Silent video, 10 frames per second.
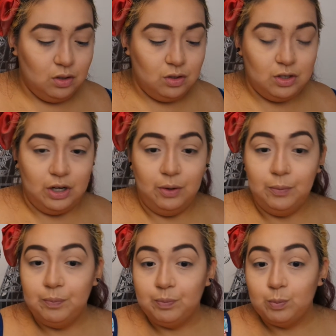So
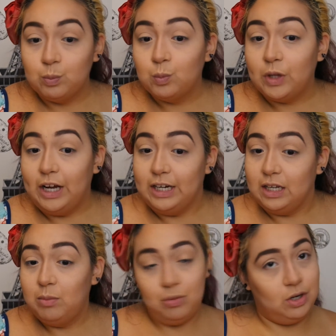I
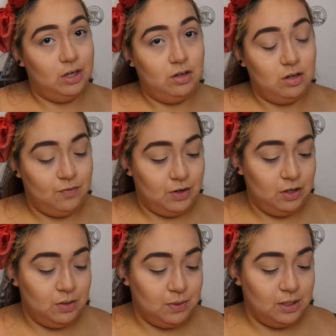need bronzer
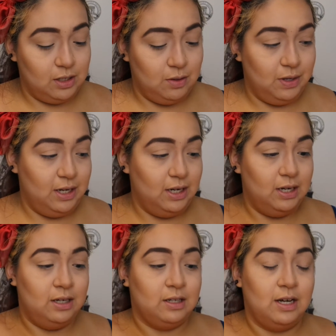first, so we're gonna go in, and
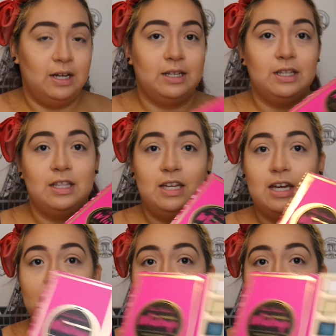it's got the